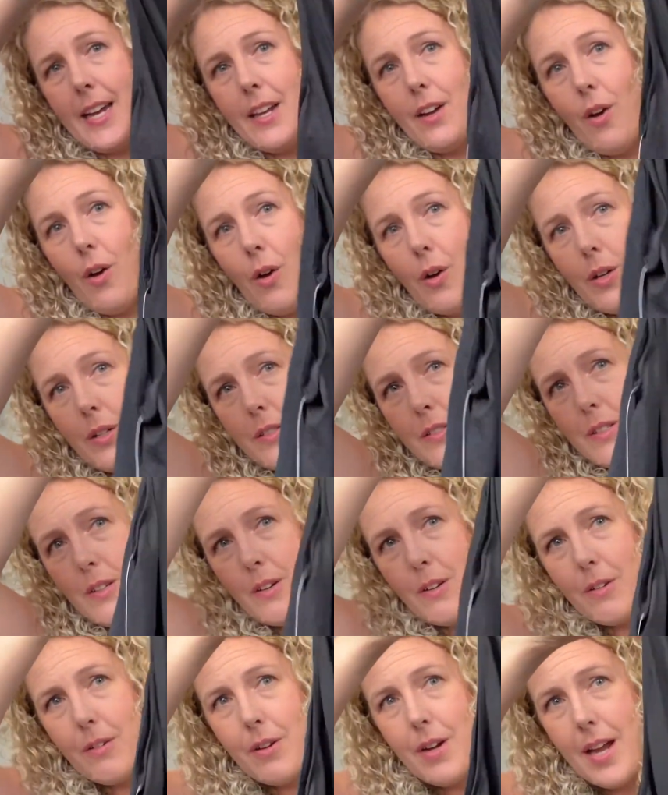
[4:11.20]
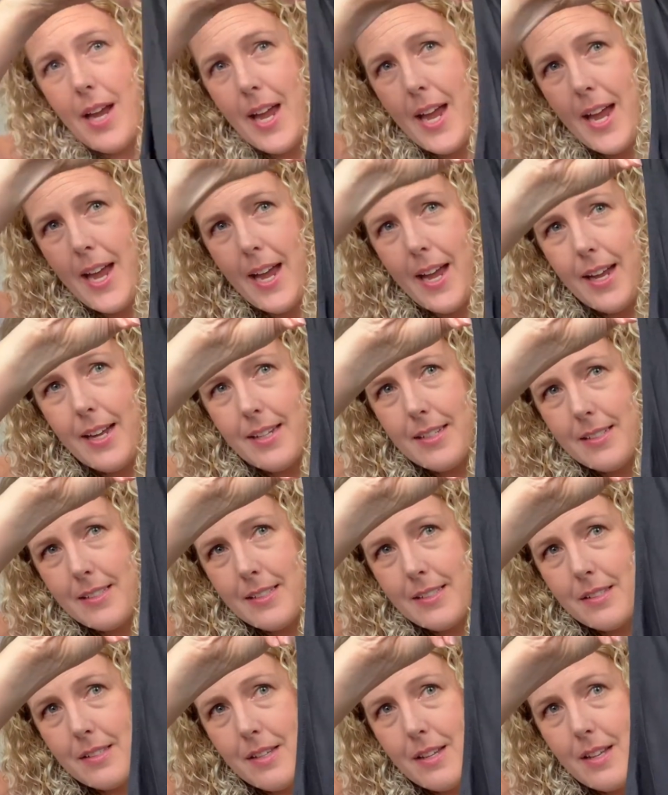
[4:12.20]
it also
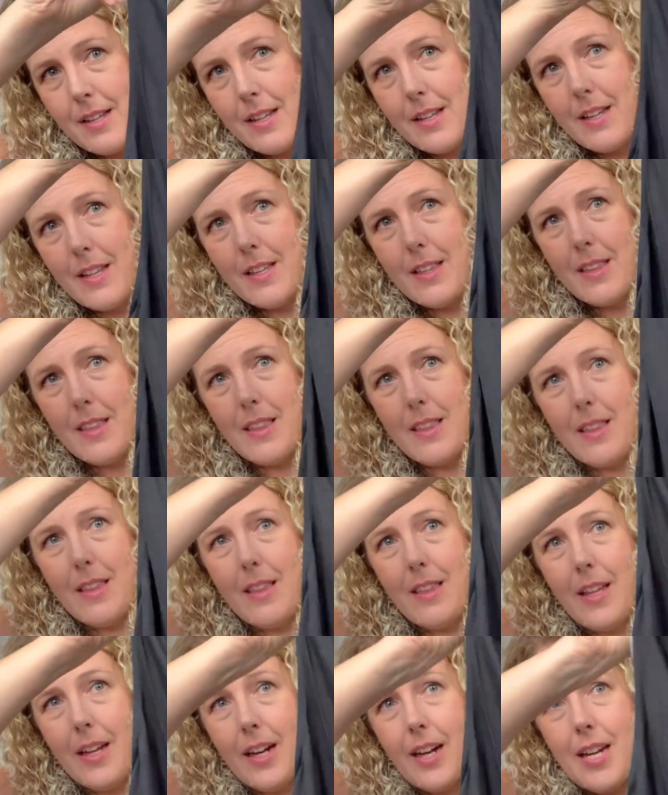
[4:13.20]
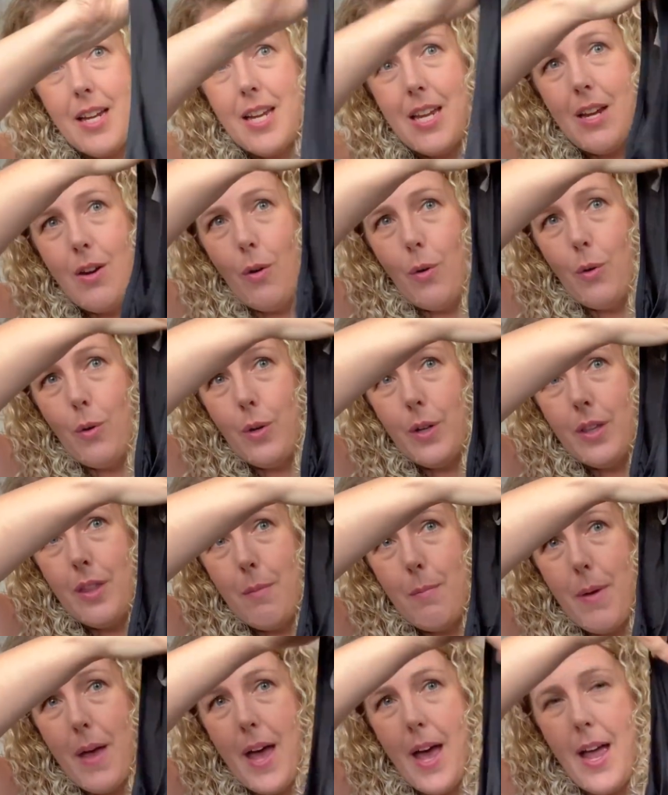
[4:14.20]
has like a keyhole in the
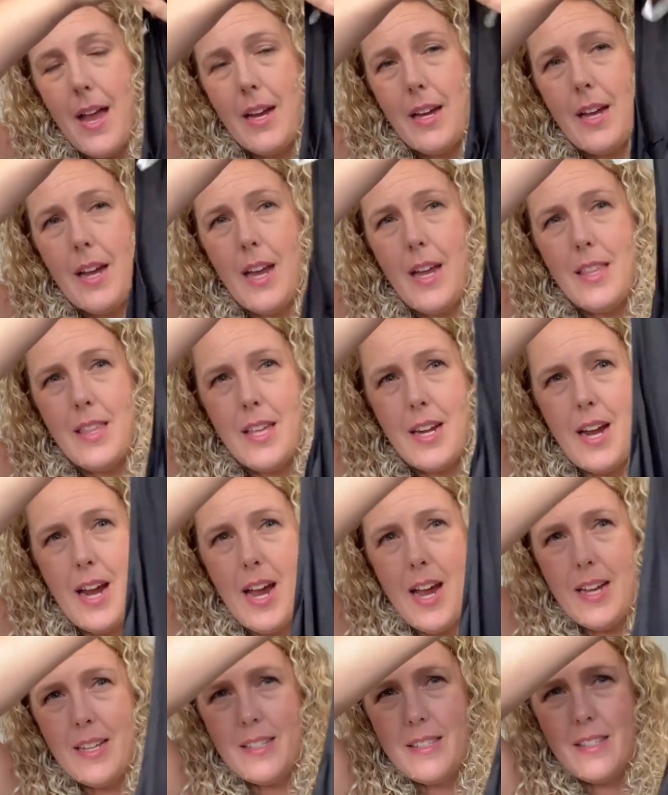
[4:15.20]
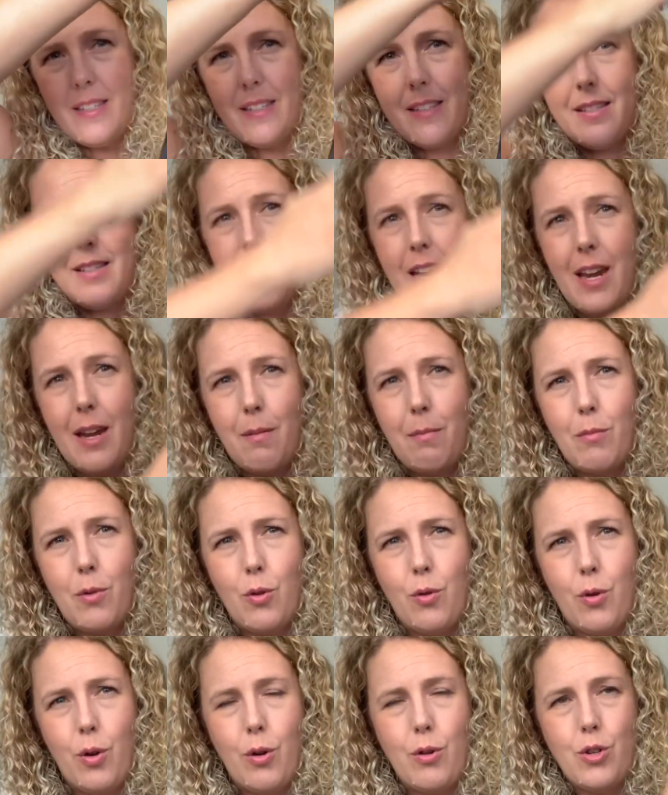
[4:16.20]
back, and then it has the same
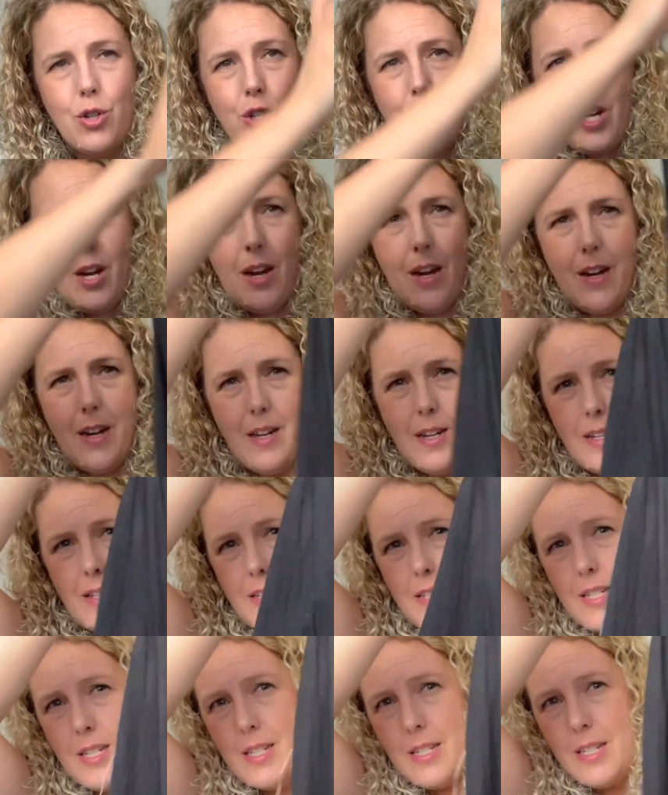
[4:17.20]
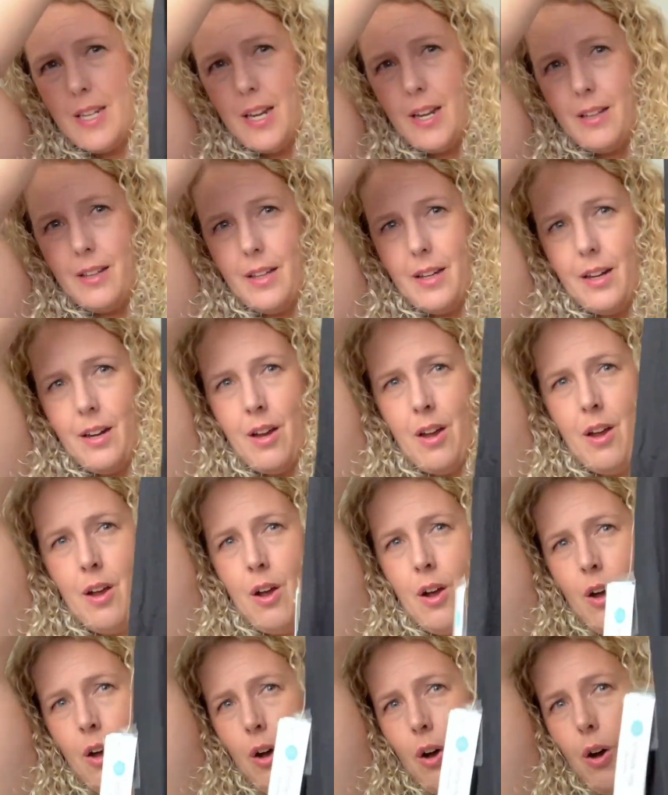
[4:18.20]
crochet detailing
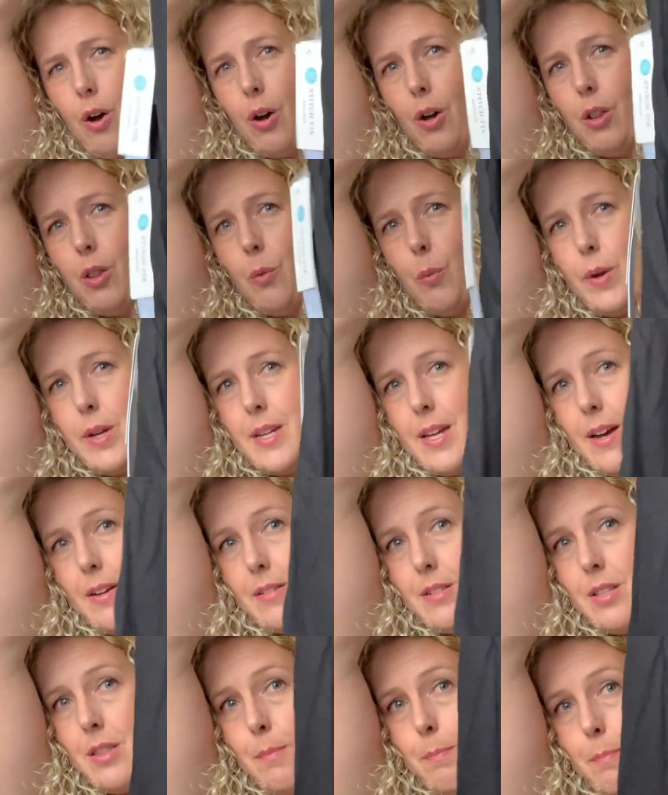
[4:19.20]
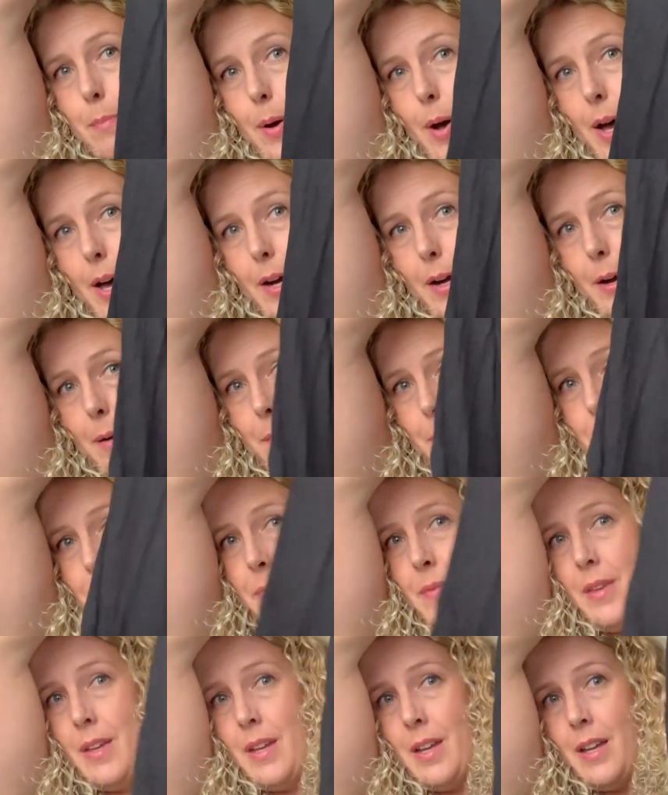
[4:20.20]
all the way down to the bottom.
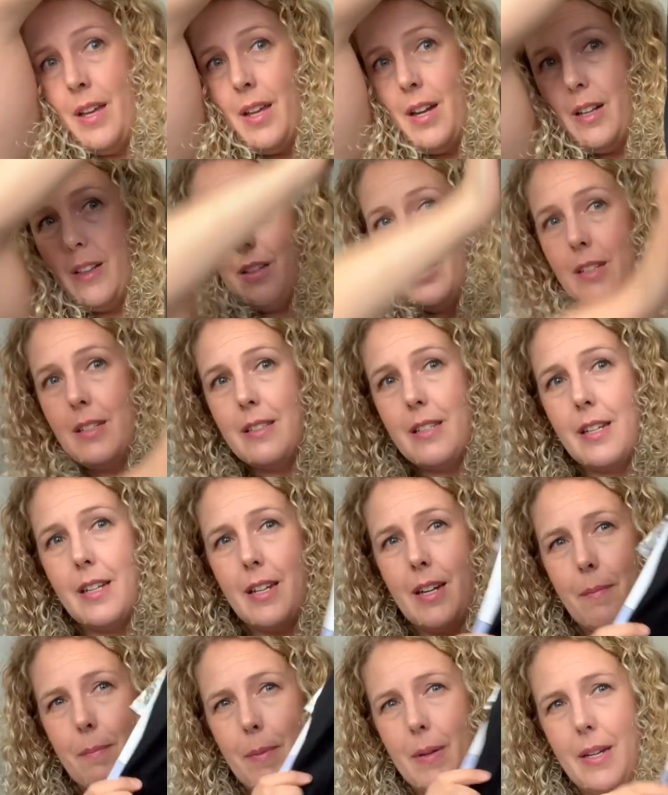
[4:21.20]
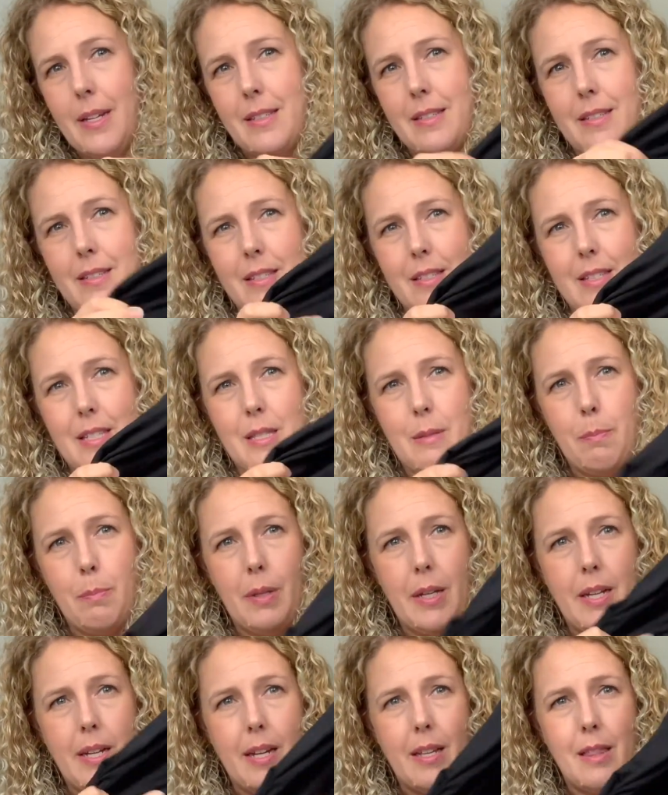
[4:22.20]
And it looks like, yep, it is. It's
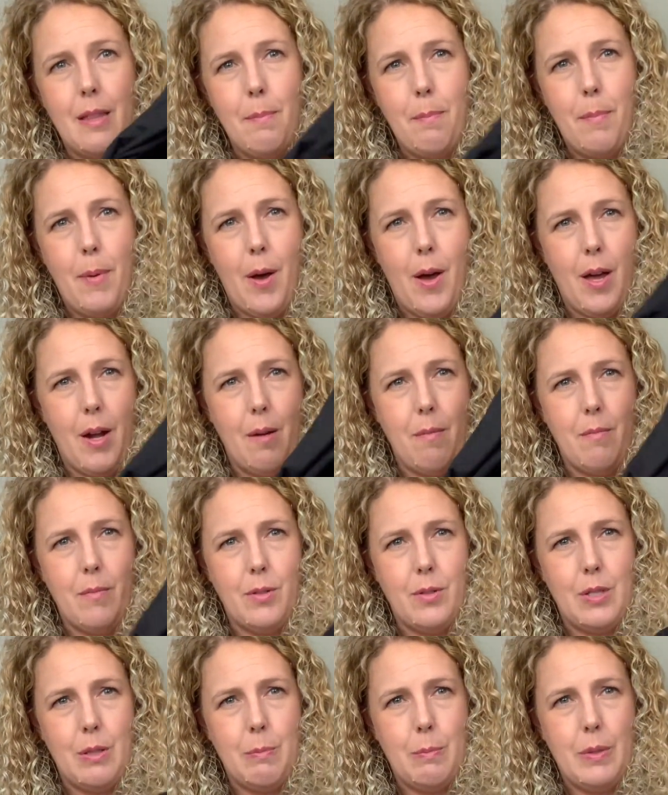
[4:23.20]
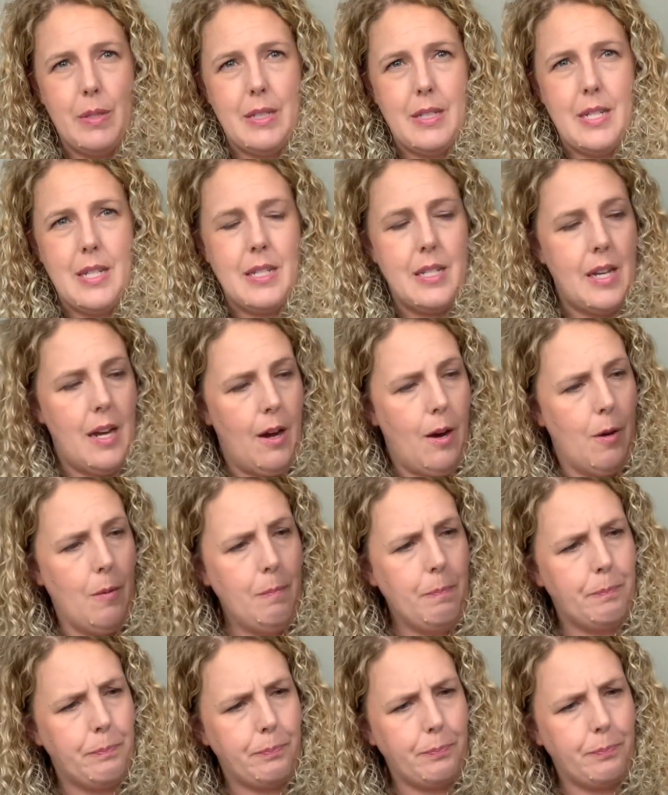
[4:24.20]
split at the bottom, little split detail.